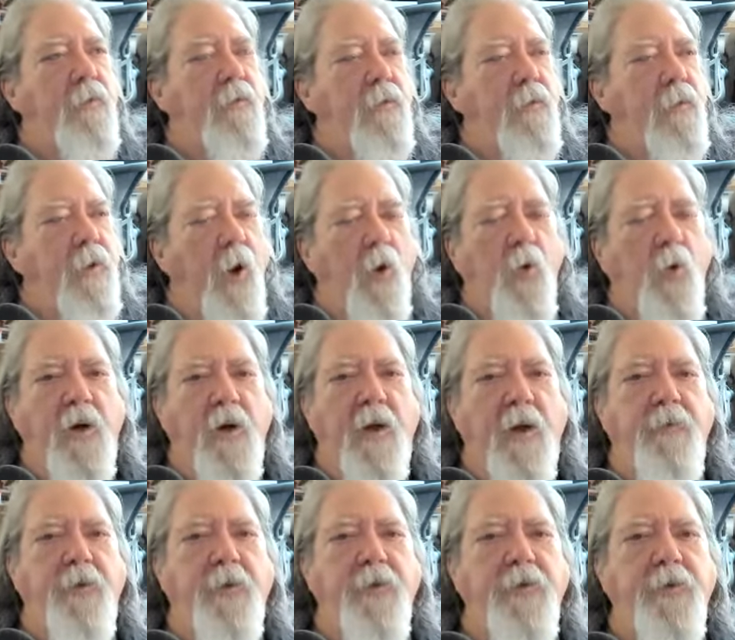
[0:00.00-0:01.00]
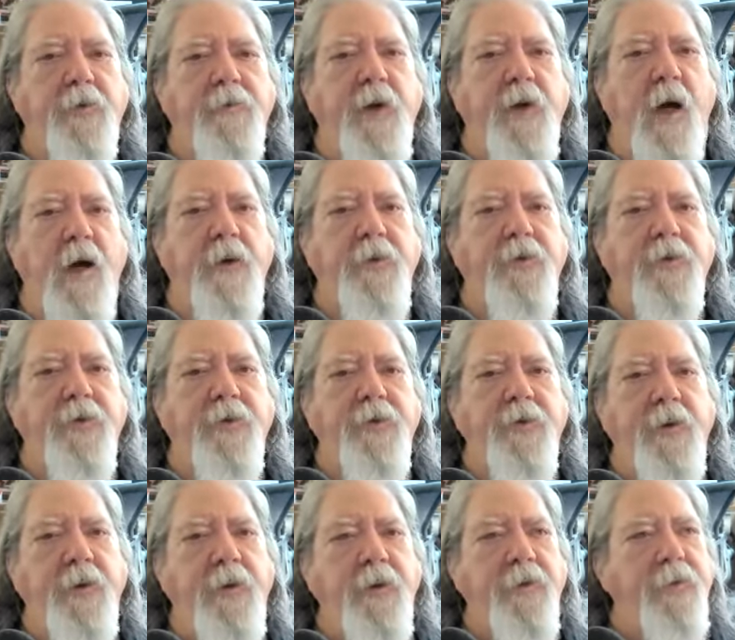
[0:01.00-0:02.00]
lower levels of
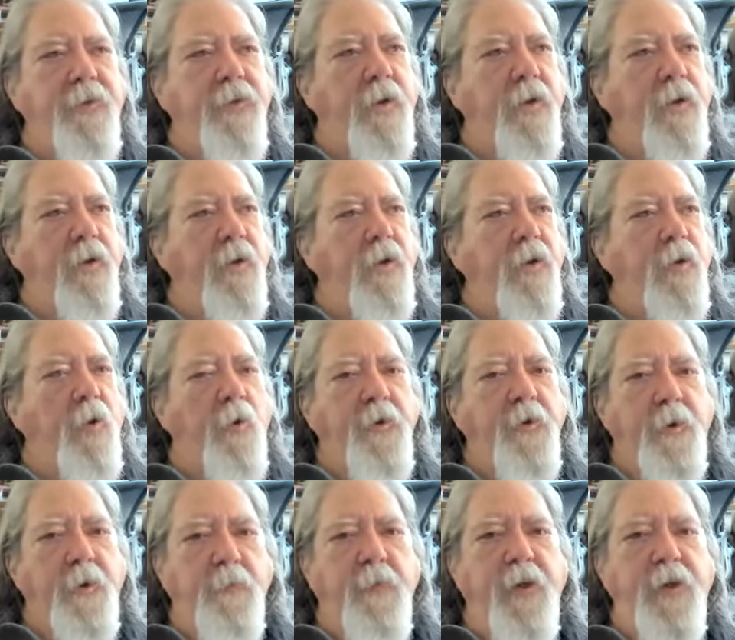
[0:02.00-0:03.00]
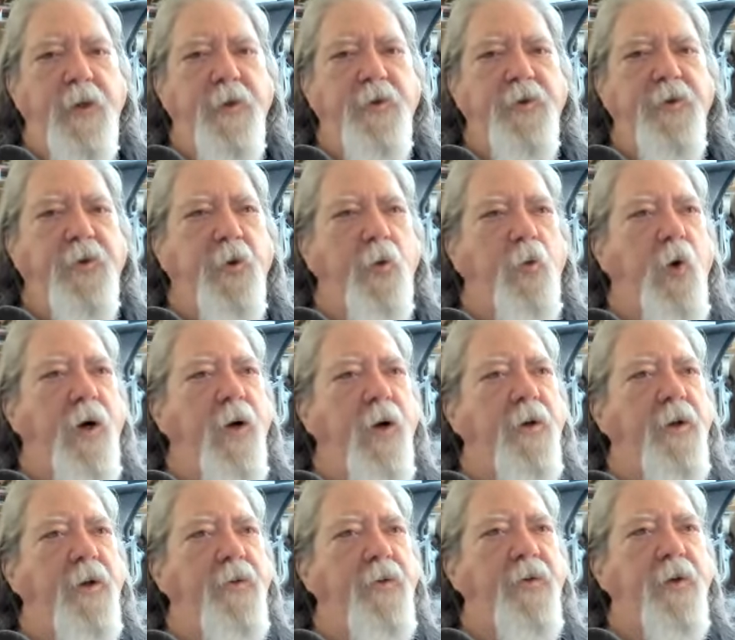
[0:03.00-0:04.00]
consciousness or diminished
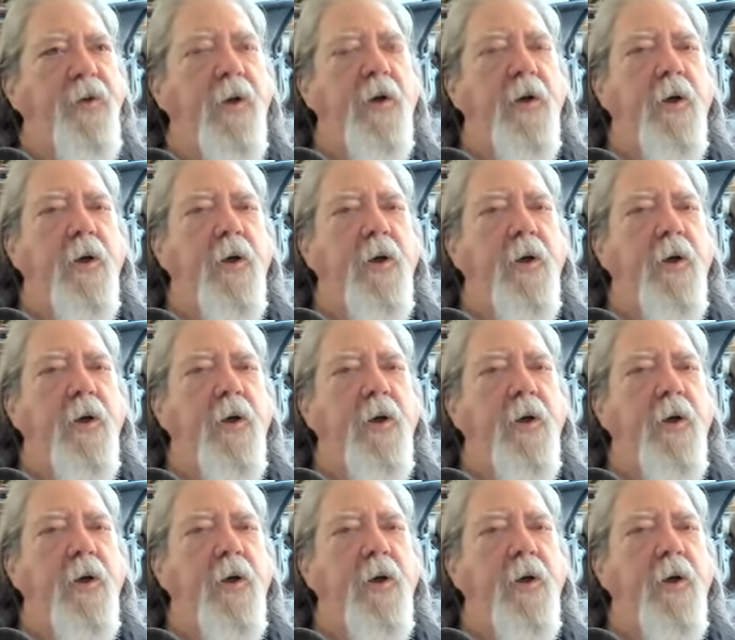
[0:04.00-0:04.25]
awareness.